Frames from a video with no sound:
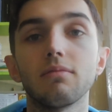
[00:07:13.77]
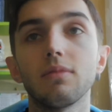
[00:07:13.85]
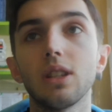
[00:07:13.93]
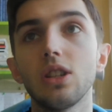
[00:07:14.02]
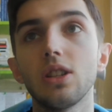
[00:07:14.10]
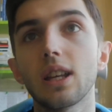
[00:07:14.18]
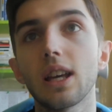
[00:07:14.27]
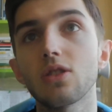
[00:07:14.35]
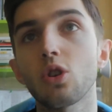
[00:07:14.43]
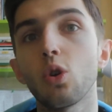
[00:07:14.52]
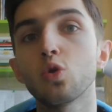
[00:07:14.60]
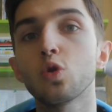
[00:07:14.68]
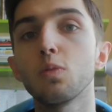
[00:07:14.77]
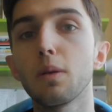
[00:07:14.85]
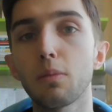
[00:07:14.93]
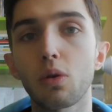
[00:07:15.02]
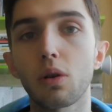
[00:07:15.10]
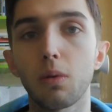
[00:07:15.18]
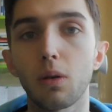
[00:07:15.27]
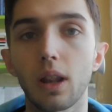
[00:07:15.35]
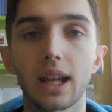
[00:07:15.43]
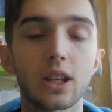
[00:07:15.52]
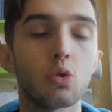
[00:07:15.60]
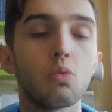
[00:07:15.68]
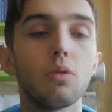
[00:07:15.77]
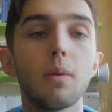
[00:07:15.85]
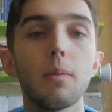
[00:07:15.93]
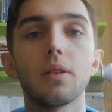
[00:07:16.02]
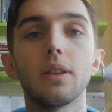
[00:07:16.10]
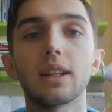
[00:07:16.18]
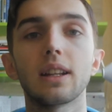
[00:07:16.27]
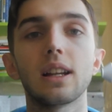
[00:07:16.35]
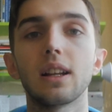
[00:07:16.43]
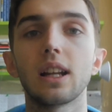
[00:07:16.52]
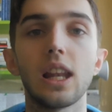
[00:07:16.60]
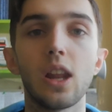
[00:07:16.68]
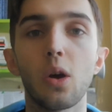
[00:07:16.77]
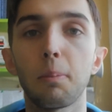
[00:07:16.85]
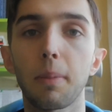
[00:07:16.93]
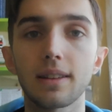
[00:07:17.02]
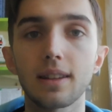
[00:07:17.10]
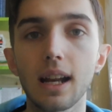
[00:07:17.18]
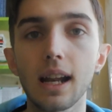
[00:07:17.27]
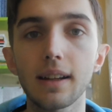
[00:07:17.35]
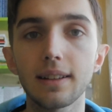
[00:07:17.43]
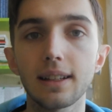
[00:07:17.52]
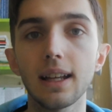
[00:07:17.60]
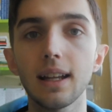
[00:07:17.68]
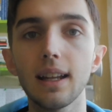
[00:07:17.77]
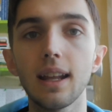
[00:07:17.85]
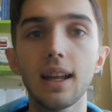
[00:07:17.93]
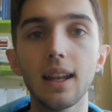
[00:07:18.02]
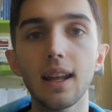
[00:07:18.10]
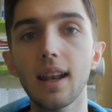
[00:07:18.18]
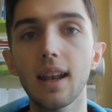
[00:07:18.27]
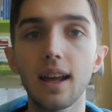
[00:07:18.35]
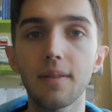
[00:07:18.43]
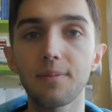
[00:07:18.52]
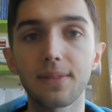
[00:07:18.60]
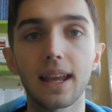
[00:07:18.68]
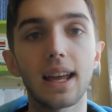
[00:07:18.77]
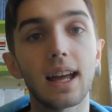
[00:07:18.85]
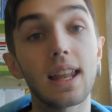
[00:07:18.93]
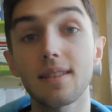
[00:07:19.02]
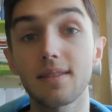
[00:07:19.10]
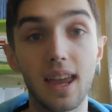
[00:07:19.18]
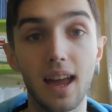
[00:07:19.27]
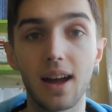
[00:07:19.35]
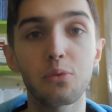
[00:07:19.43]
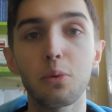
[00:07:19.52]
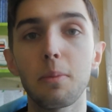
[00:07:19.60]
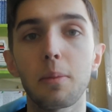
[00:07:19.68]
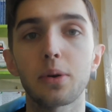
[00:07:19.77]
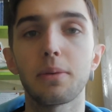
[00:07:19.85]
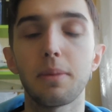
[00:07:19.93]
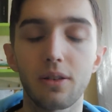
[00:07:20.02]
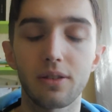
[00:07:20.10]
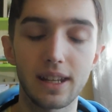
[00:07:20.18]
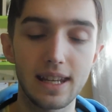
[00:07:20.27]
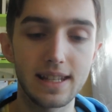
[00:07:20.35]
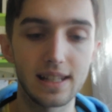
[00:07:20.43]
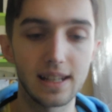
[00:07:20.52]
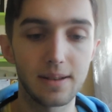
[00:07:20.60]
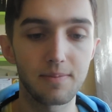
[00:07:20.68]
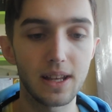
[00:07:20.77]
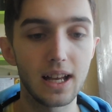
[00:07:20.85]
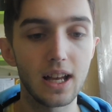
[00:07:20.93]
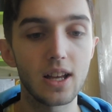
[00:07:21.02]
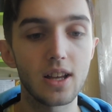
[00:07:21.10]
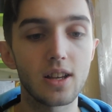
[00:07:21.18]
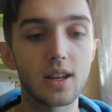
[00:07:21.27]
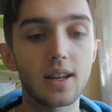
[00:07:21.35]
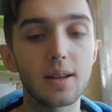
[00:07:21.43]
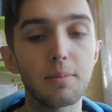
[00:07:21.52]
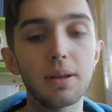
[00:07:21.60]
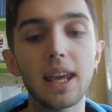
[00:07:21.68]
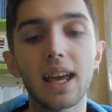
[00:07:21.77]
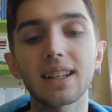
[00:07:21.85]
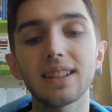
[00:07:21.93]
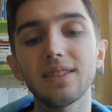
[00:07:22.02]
it gets also memorable. Like, you remember that Cleopatra, la la la la. And yeah, I remember the melody easily. But yeah,